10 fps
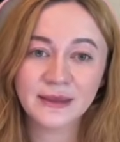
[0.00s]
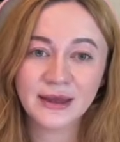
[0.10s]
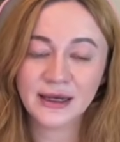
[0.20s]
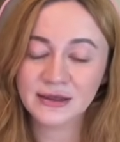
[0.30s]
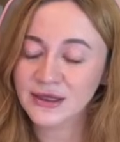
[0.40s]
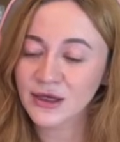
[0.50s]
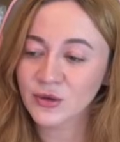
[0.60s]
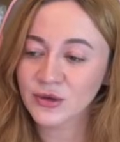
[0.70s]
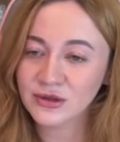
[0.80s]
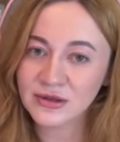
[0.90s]
That is, they go
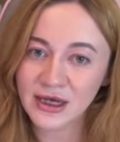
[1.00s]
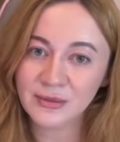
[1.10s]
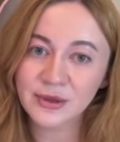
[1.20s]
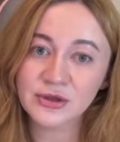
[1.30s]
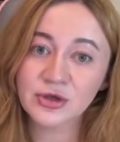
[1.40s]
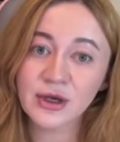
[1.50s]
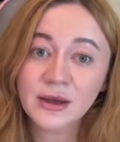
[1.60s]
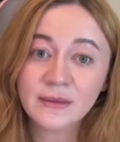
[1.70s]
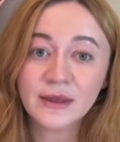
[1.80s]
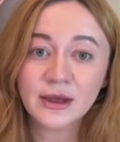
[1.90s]
into
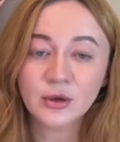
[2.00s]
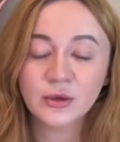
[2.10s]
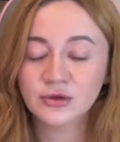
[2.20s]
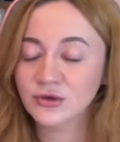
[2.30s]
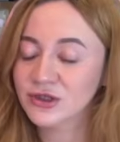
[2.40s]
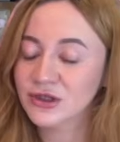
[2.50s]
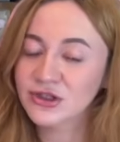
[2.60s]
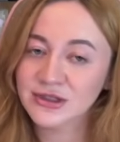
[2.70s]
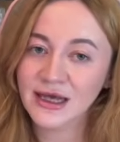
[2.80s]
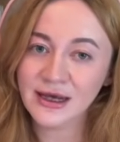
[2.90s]
telemetria, they go into
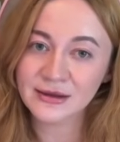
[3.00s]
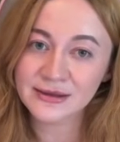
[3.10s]
TGStat.